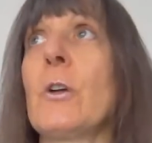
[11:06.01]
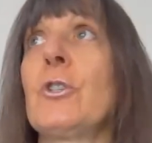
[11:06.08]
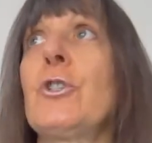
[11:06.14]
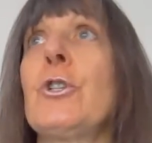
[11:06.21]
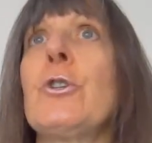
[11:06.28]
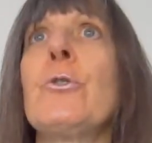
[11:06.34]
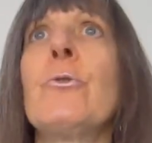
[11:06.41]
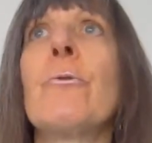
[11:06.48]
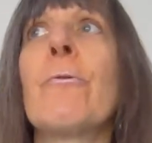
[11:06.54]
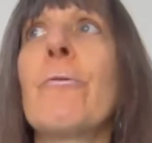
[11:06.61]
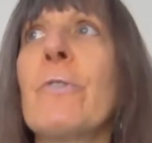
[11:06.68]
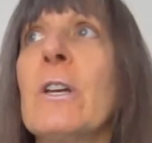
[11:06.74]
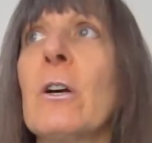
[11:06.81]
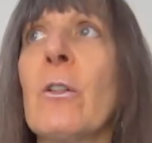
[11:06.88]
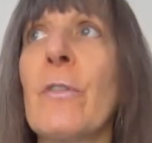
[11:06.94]
Do you
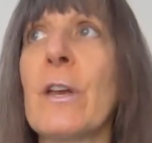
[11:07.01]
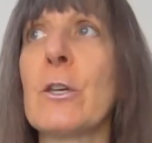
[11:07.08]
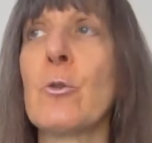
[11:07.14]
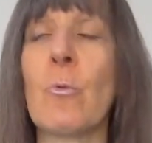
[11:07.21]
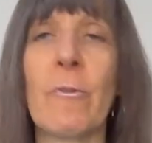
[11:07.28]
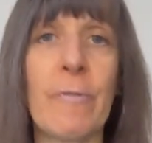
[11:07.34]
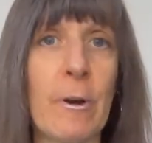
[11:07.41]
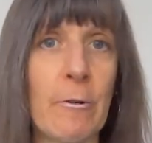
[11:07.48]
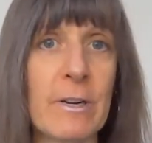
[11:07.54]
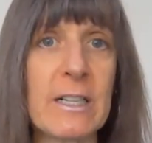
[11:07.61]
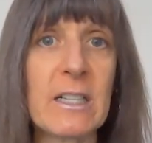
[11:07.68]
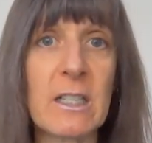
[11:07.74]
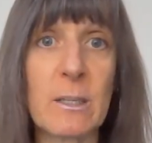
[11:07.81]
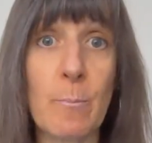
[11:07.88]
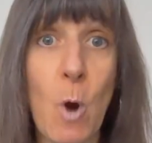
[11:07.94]
feel that you are very
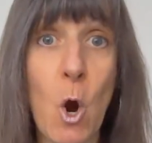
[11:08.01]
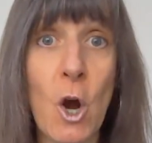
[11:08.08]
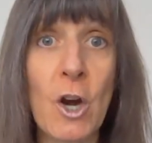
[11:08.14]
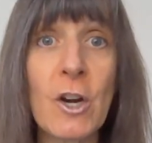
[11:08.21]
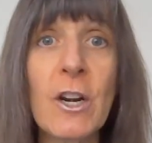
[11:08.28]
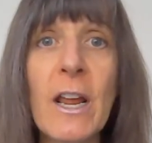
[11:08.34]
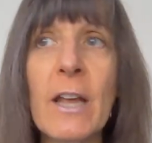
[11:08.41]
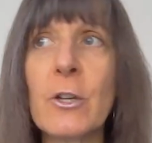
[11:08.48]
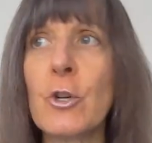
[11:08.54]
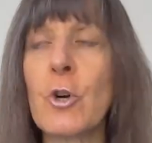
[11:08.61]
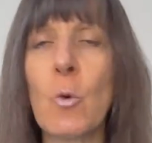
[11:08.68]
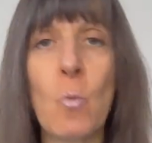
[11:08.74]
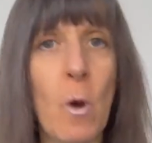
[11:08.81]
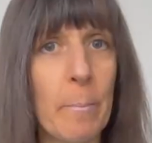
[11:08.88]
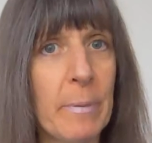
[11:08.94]
smart and you
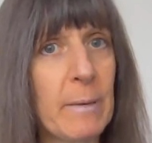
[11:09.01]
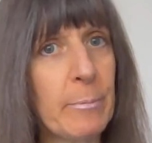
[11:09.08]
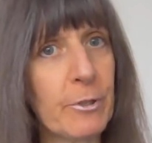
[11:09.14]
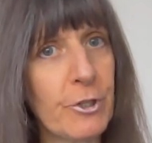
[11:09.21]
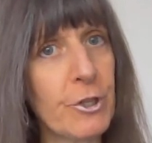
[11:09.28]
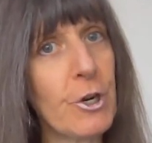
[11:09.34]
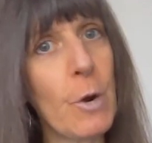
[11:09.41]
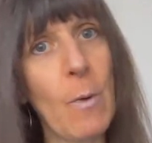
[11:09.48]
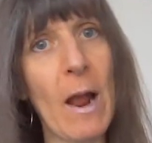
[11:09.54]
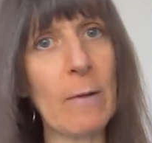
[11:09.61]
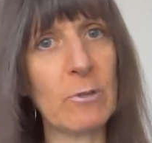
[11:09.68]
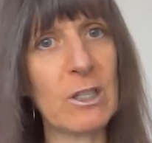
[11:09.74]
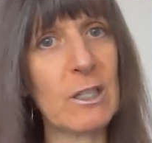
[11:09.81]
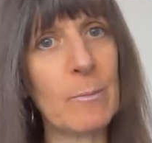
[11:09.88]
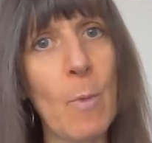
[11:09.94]
don't want people to know
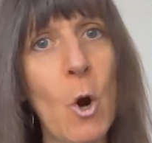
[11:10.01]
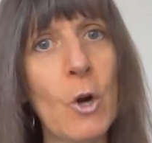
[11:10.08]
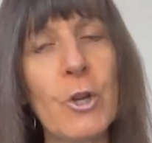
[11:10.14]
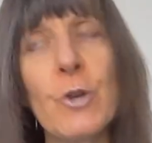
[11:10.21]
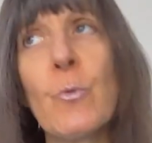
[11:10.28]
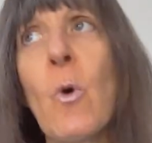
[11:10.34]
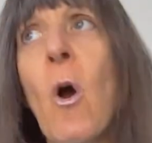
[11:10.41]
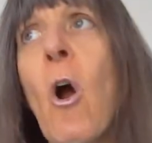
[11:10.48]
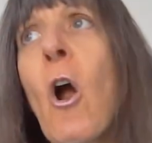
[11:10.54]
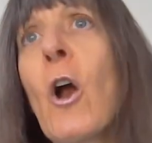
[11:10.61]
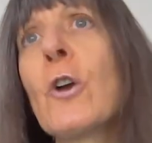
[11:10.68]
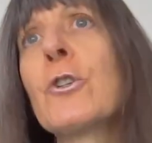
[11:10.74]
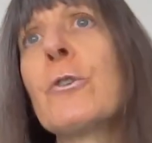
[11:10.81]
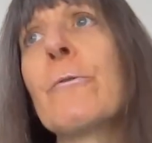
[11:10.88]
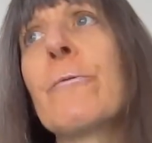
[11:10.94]
how smart you
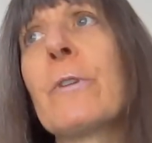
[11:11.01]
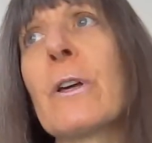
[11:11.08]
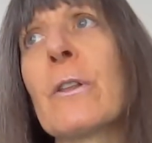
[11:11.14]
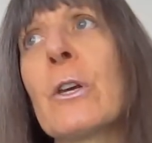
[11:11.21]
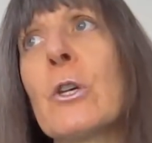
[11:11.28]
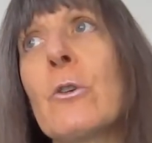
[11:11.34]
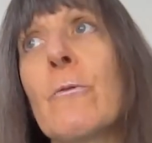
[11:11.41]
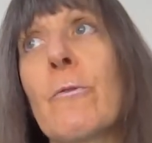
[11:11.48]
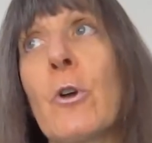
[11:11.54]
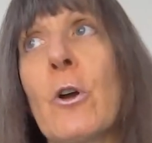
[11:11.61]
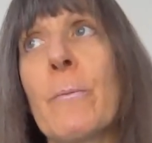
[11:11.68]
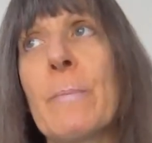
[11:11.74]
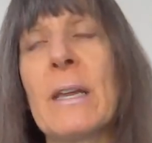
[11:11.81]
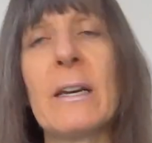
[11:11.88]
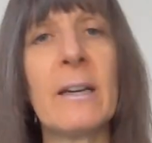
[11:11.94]
are? Do you feel that you've
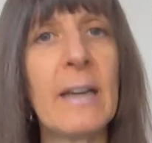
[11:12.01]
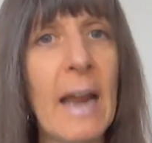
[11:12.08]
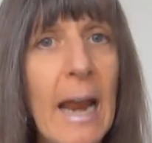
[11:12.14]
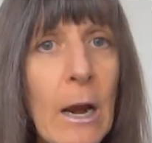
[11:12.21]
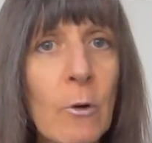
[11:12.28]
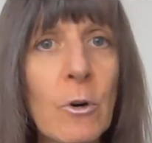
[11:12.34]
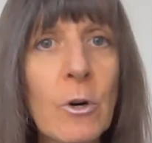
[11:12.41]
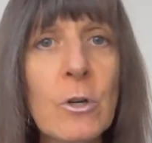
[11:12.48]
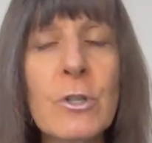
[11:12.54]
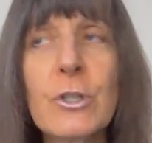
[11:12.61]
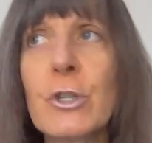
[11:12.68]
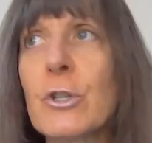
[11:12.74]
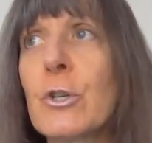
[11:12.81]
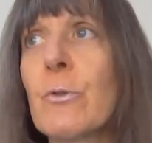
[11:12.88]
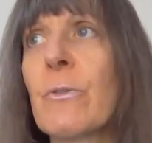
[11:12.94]
committed
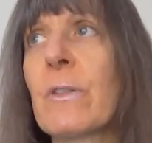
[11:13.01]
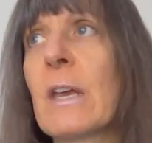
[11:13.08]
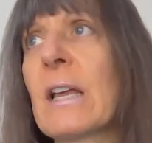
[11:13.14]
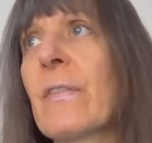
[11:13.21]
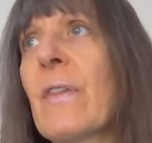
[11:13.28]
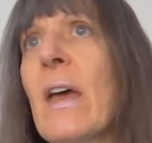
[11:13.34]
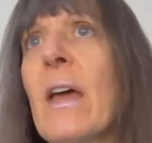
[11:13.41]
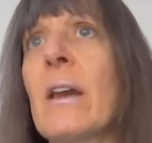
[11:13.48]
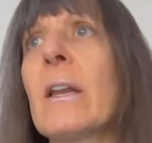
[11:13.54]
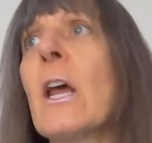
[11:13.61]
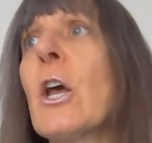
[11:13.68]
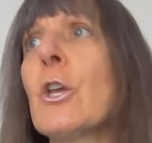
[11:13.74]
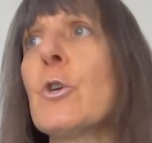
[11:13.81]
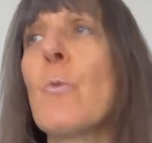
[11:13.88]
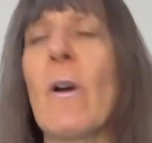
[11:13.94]
errors and you think that
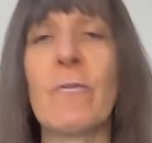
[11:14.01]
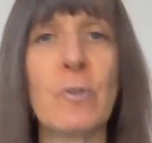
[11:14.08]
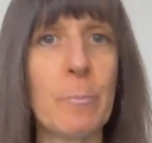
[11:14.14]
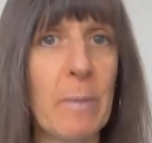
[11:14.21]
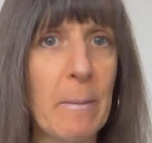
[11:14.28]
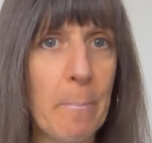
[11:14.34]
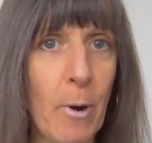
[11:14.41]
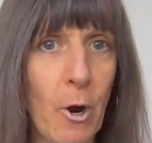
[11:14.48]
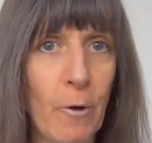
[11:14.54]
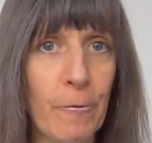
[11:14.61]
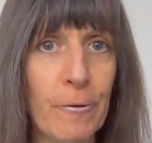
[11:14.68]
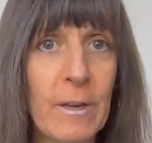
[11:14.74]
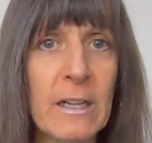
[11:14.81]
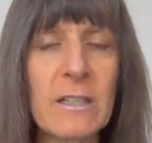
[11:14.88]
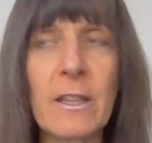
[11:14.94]
you have to be
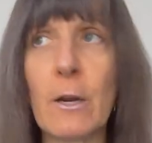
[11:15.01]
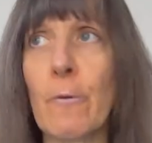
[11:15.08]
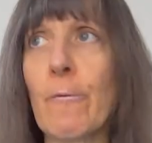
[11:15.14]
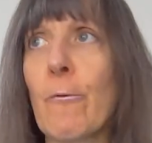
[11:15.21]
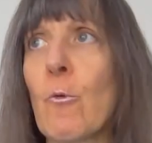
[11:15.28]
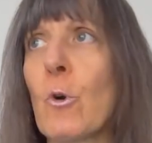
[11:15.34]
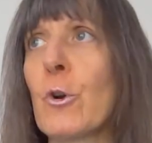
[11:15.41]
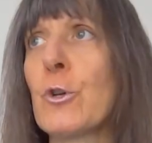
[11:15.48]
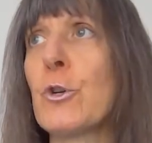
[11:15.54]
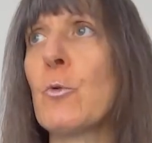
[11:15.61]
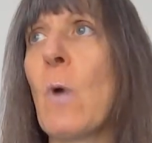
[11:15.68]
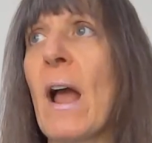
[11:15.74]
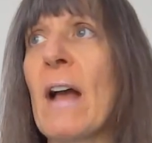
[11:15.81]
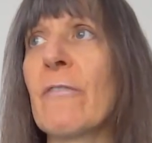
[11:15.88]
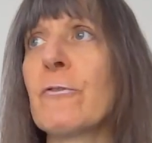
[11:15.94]
perfect? Therefore,
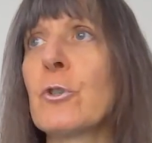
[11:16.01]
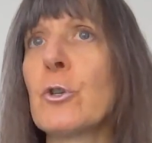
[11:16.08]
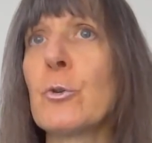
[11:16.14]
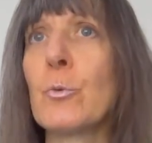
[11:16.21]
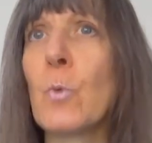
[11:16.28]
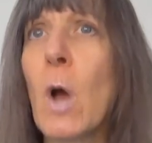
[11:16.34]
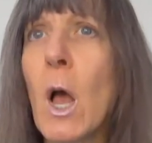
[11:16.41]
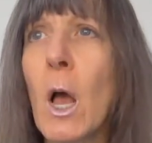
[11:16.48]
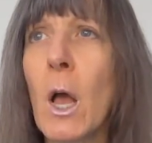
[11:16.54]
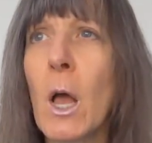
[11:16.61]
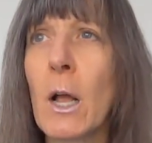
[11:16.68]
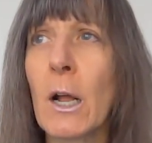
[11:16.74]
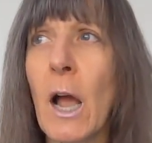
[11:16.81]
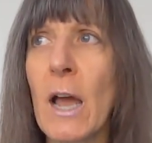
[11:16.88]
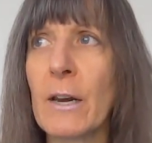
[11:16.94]
you have to
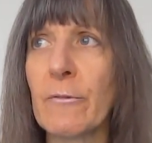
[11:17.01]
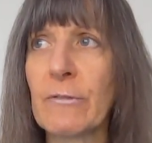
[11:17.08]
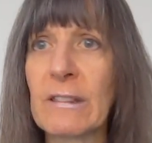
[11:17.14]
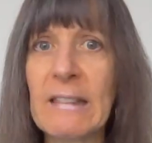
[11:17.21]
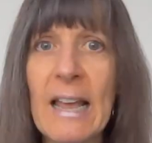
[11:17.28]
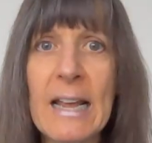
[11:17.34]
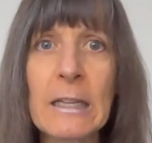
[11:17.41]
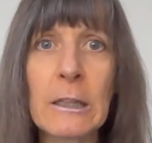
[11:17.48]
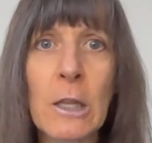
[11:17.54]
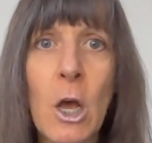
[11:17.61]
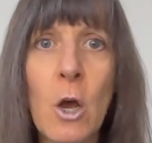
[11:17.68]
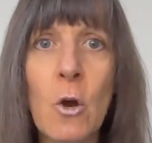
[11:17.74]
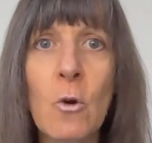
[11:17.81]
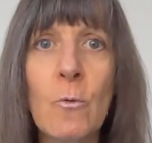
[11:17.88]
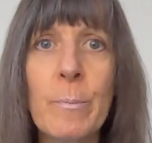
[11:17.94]
kind of lay
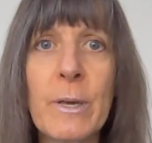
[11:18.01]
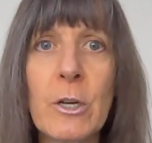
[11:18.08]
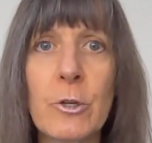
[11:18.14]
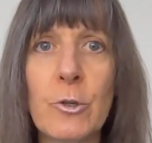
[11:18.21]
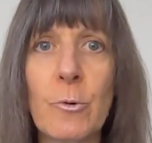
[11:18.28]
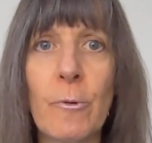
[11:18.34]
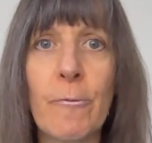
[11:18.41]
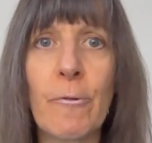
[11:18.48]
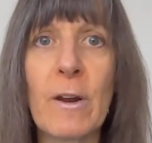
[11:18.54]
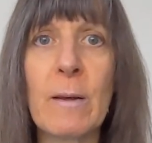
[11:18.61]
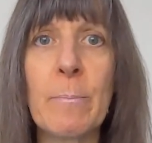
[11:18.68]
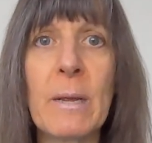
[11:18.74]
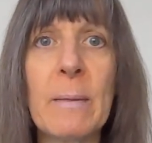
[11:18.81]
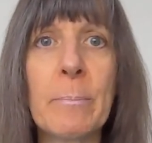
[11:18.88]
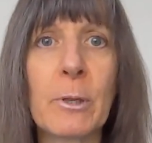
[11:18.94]
low because you're
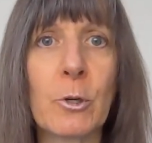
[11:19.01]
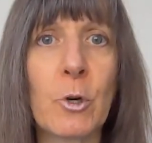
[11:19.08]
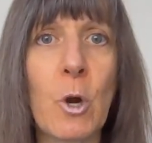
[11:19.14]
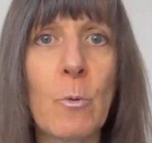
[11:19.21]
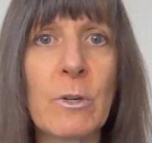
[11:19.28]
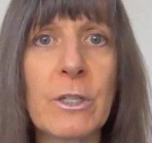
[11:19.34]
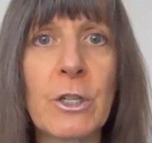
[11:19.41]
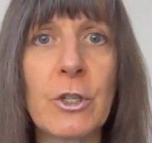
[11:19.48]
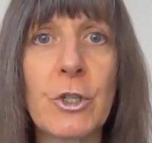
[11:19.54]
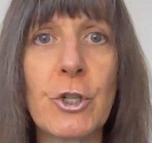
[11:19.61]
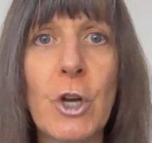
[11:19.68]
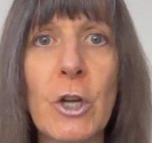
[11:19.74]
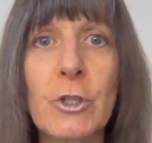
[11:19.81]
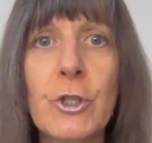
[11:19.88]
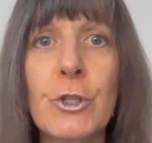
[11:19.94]
afraid people are going to
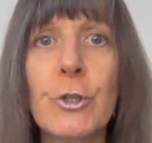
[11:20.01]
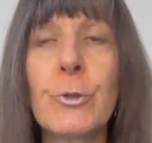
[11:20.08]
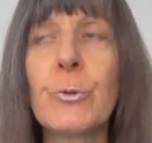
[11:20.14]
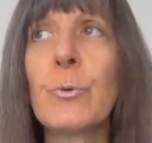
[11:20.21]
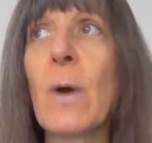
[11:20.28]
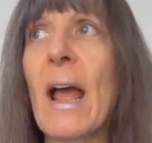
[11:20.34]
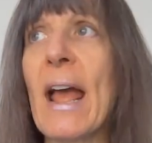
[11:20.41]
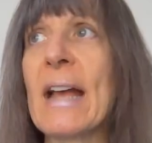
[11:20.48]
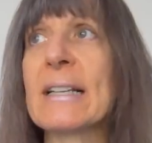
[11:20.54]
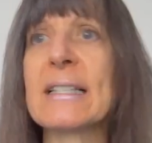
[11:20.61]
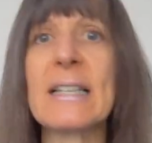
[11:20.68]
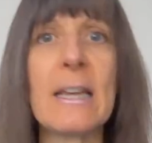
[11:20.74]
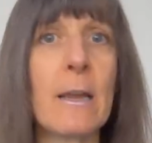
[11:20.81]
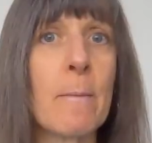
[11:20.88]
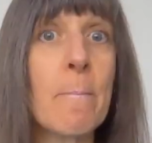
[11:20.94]
judge you
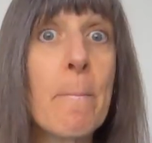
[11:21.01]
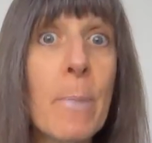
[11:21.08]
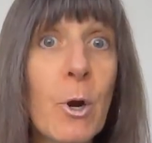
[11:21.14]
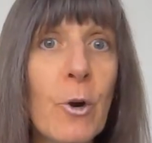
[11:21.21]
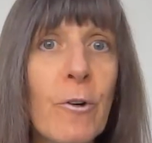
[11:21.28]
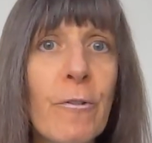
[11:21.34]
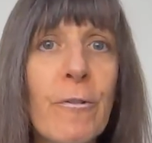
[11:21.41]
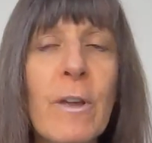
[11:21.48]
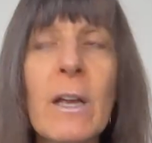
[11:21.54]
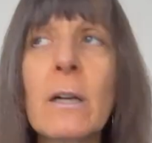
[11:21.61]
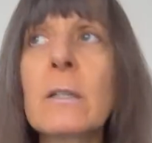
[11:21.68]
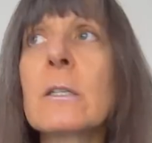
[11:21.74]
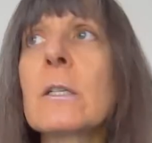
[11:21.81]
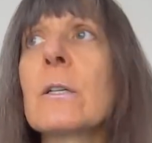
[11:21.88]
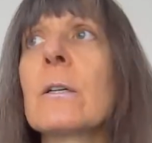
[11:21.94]
as
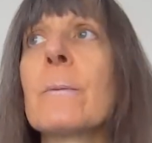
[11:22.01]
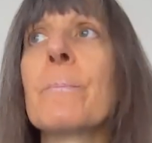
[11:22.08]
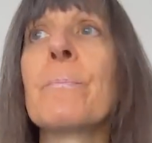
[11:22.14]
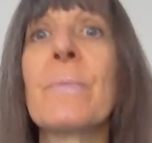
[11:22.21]
imperfect.